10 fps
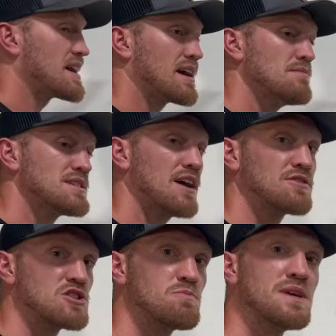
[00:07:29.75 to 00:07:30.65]
comes out
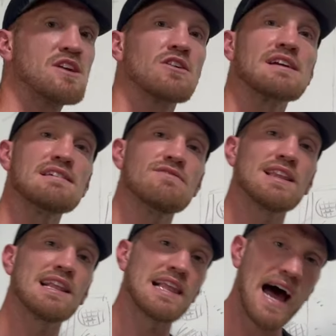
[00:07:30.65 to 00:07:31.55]
the speaker even
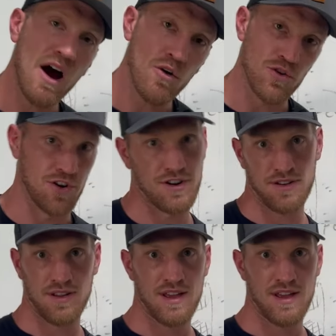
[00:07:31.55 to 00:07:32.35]
louder.